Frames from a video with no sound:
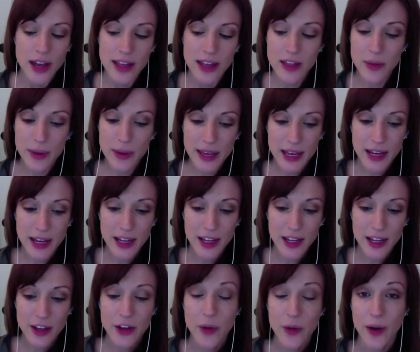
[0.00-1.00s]
In the
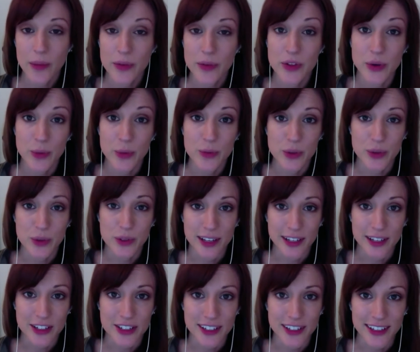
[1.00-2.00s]
beginning, you know, I was homeschooled,
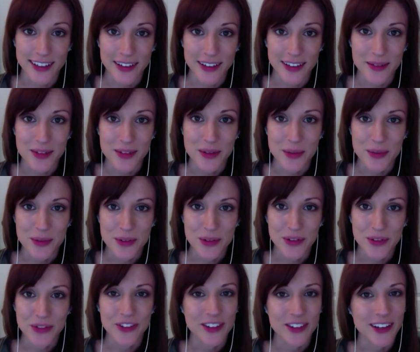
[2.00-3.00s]
actually. I was
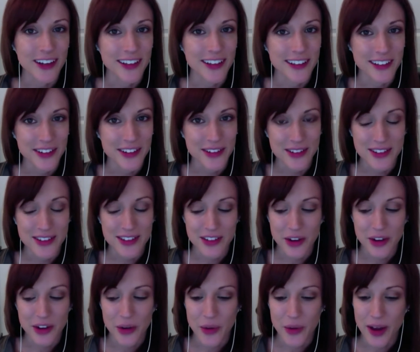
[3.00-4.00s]
homeschooled for nine years.
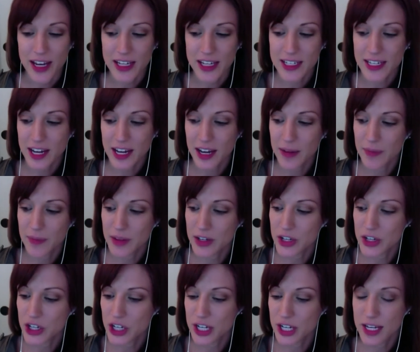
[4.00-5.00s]
So anytime that
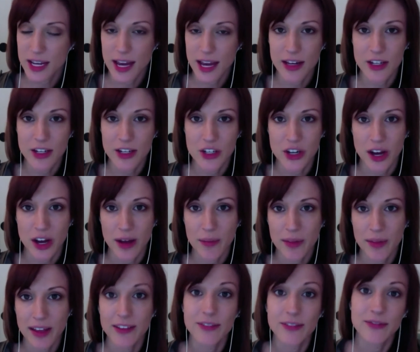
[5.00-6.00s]
she had a job,
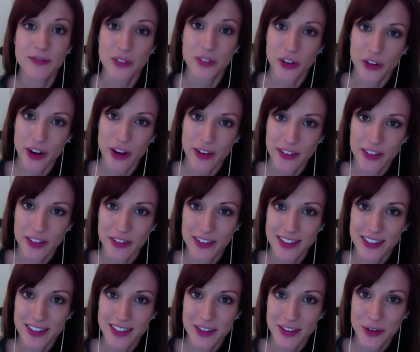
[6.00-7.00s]
like photographing the
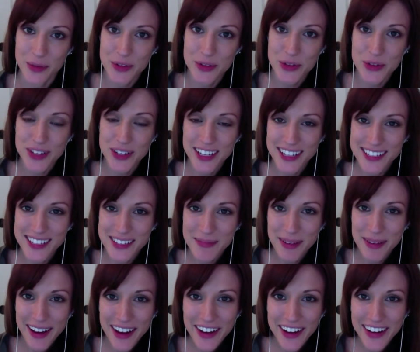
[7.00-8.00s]
rest of the homeschool kids in
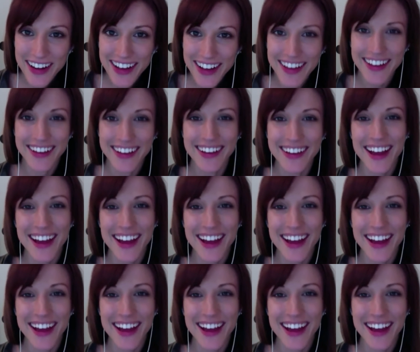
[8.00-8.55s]
my area,